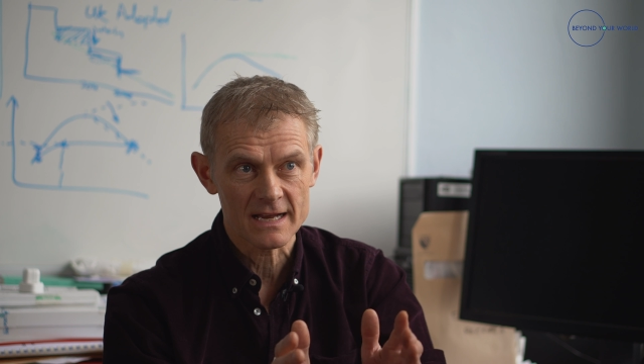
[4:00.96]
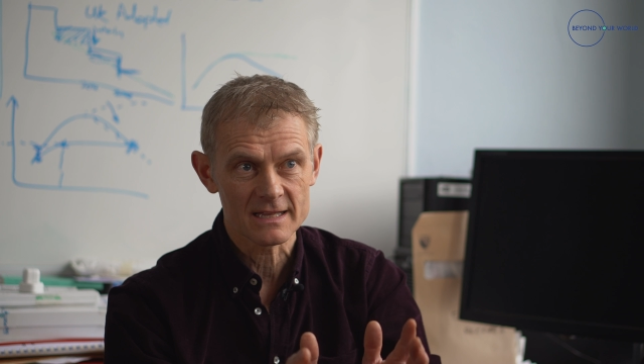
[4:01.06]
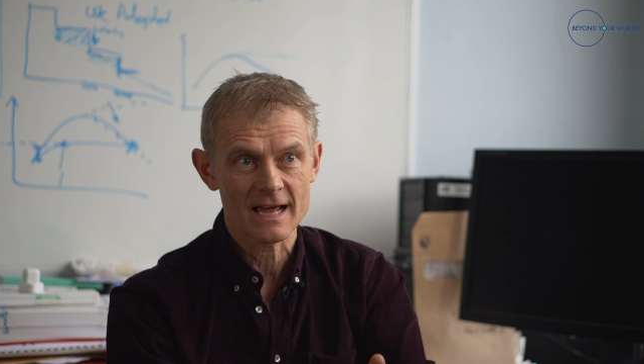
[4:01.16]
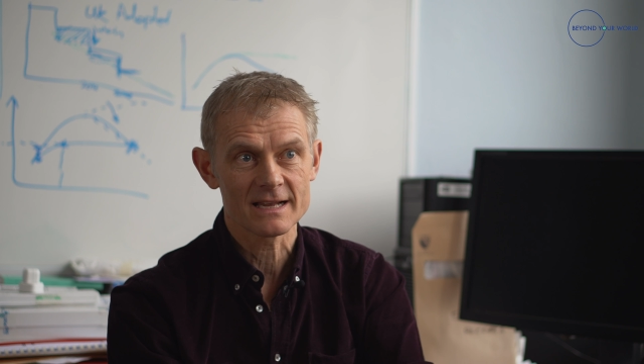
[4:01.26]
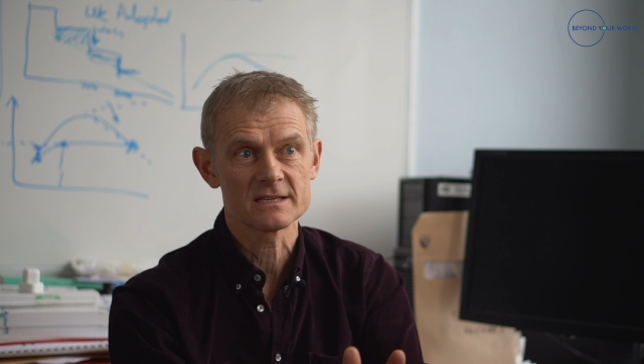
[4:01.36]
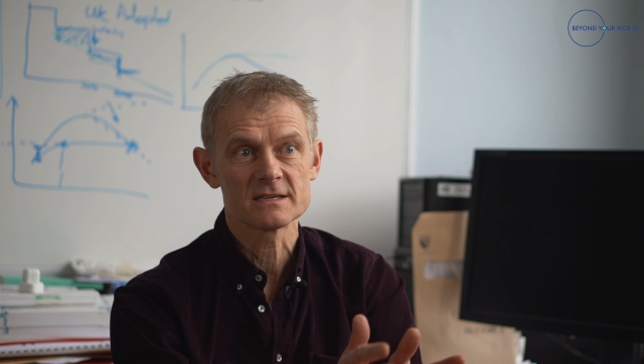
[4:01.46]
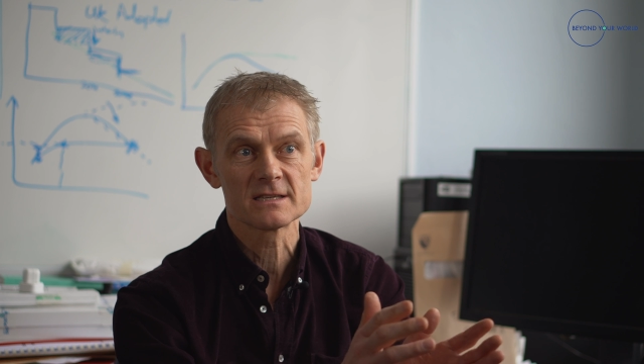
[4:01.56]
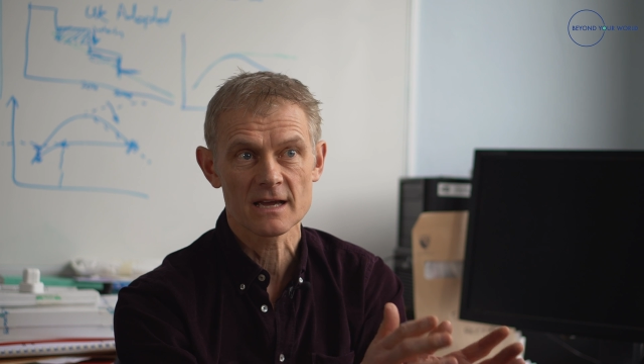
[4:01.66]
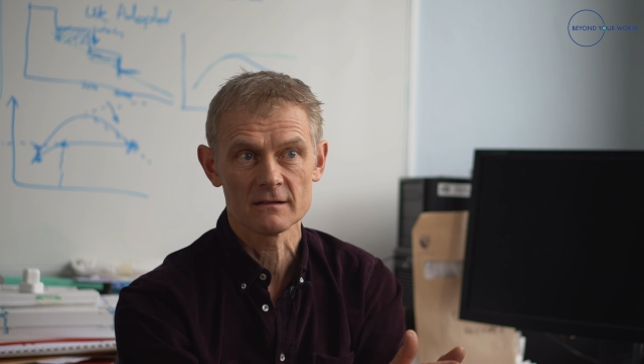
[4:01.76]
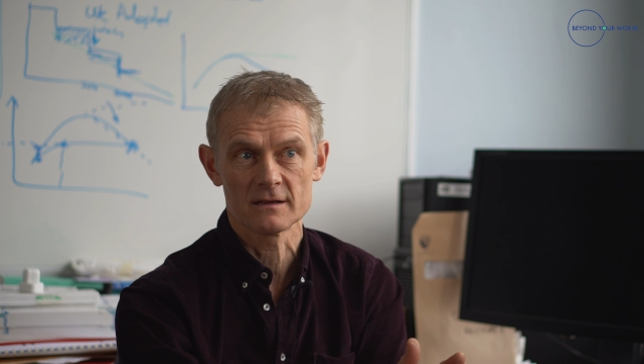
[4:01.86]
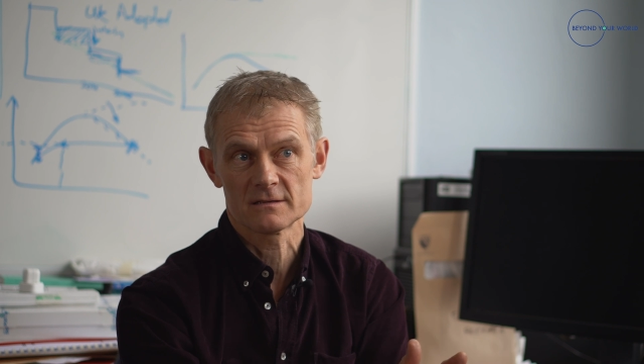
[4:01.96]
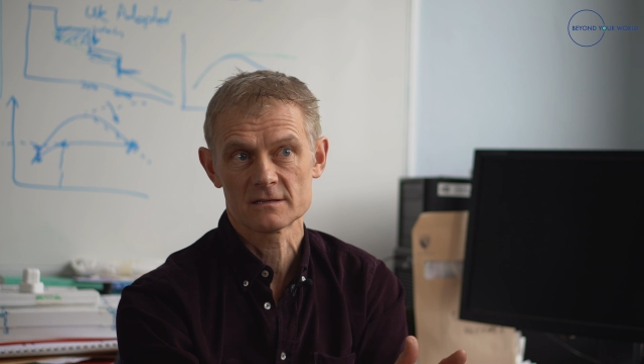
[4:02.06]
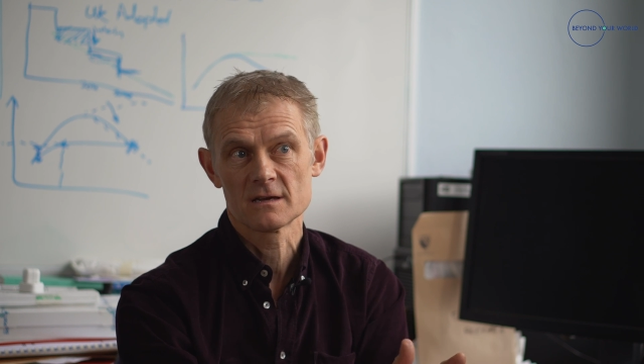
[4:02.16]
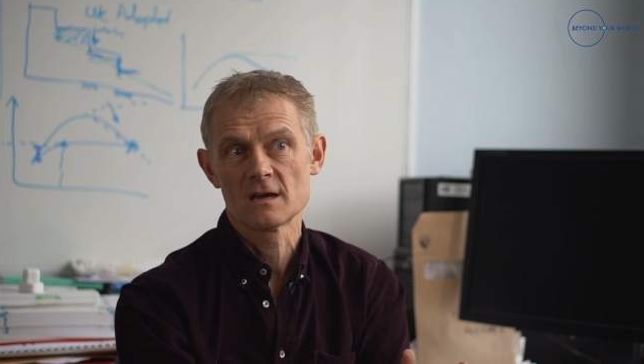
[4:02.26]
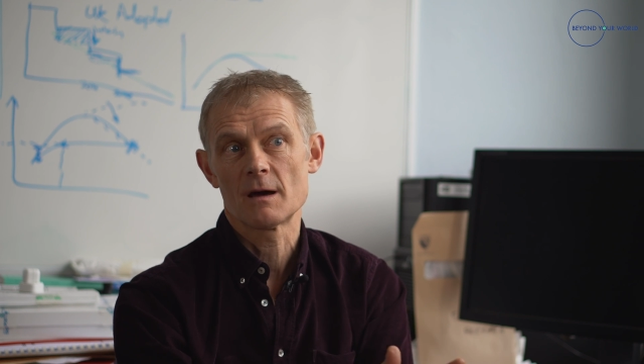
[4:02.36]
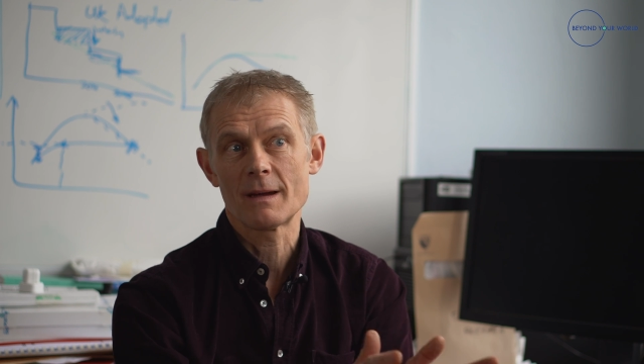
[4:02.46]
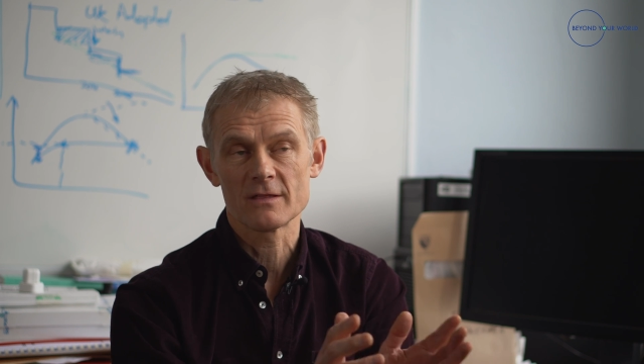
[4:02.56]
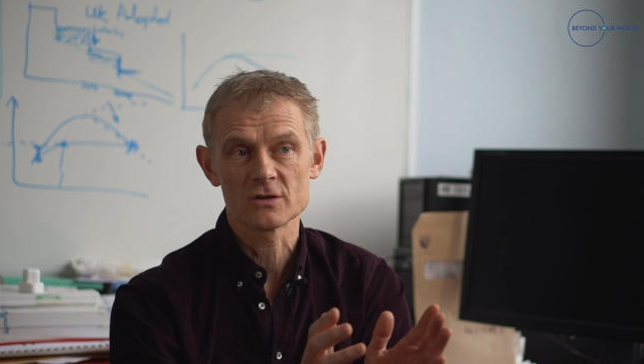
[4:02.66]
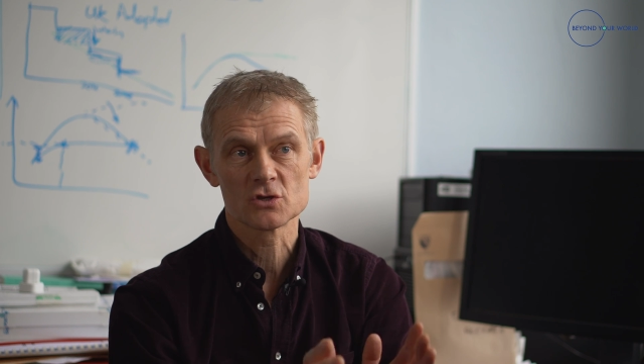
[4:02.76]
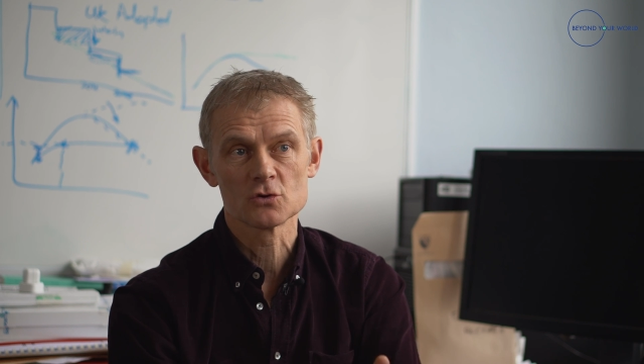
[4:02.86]
and analysis tell us about
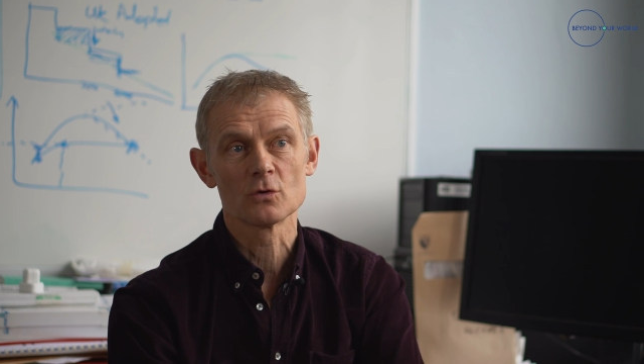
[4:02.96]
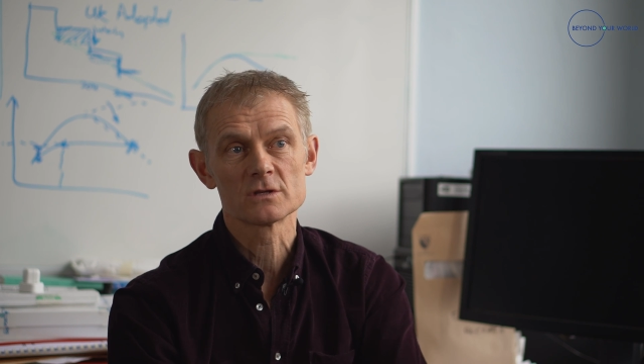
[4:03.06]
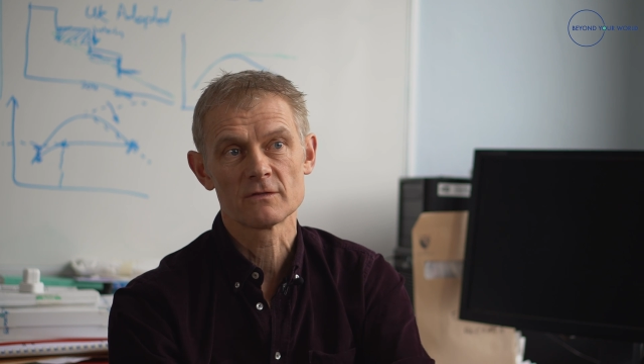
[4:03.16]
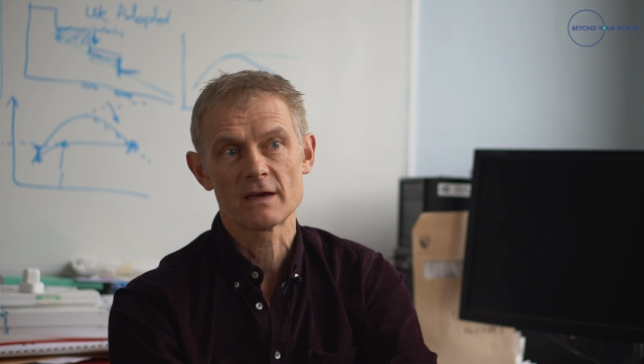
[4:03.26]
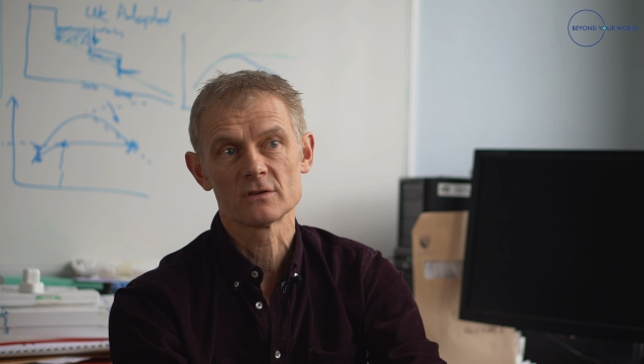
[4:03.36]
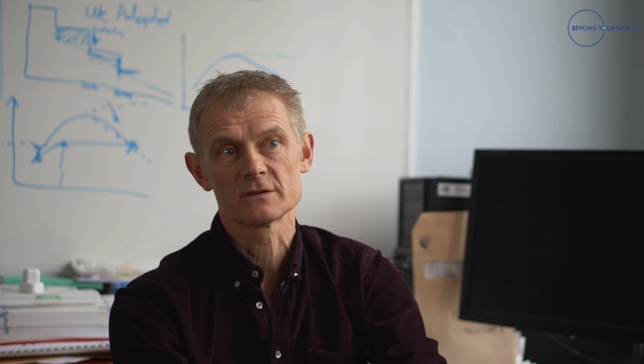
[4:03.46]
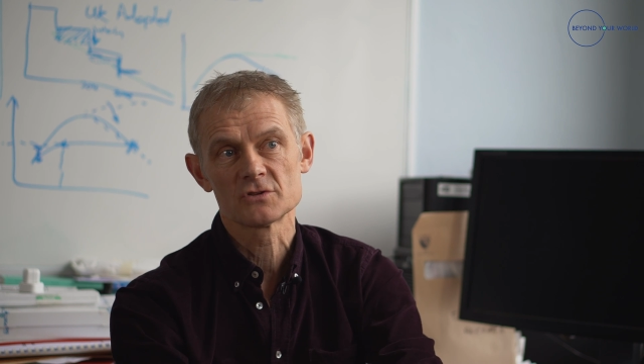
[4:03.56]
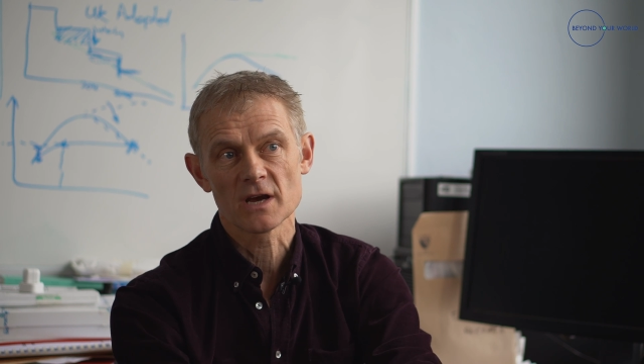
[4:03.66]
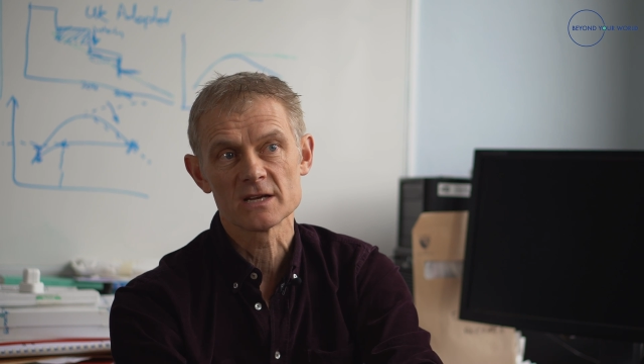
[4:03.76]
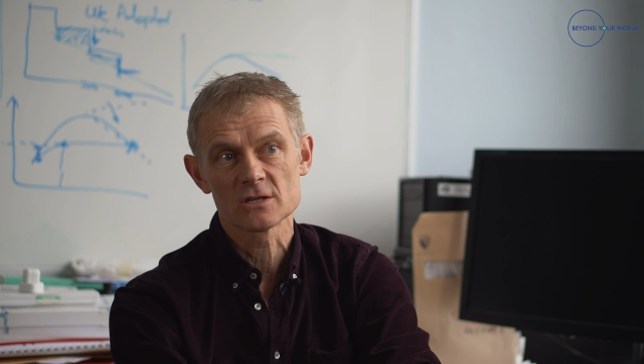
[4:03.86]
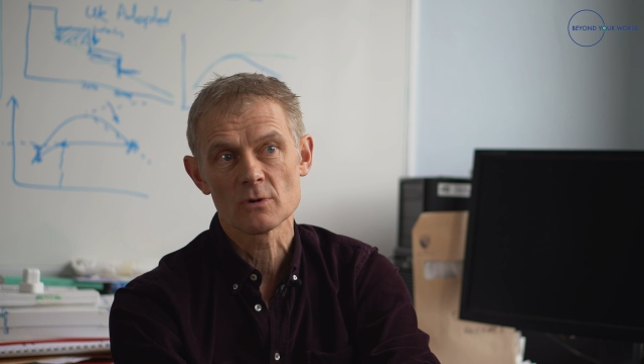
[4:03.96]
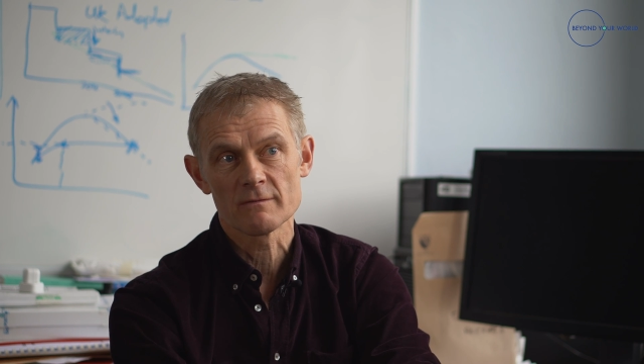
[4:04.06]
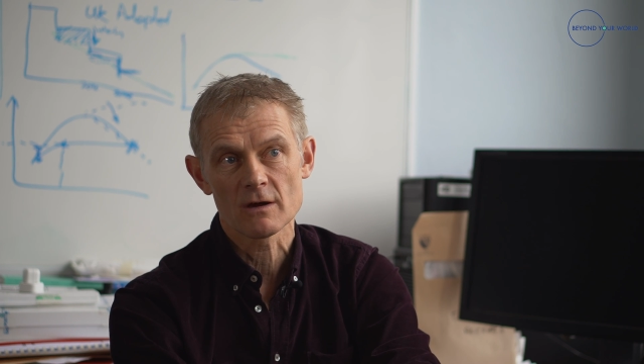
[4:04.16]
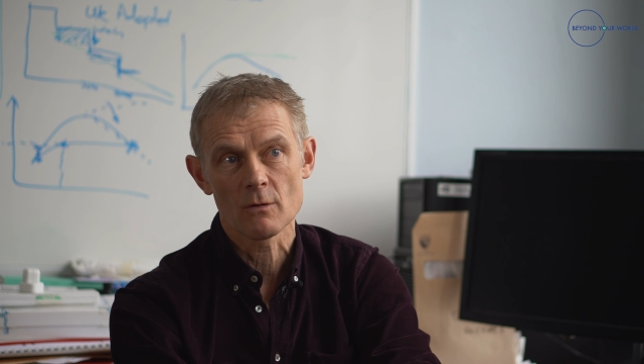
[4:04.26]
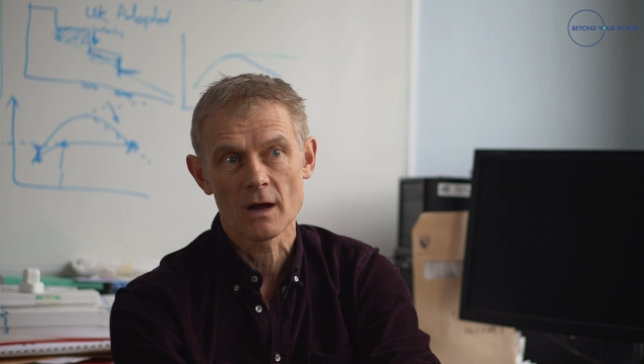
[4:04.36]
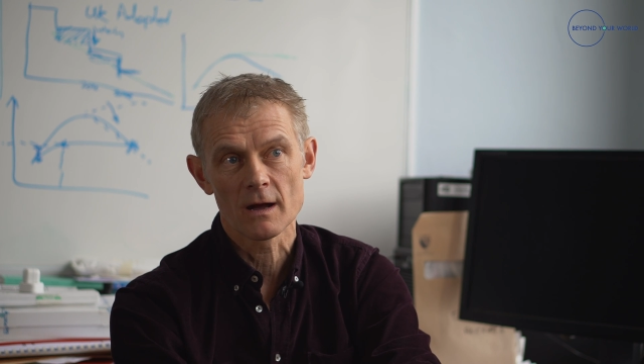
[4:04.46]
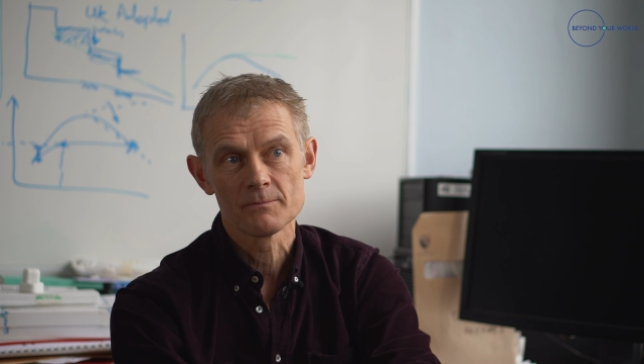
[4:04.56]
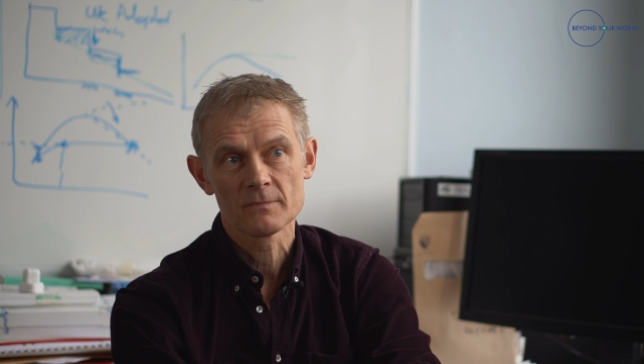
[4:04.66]
the sorts of levels of change that we require.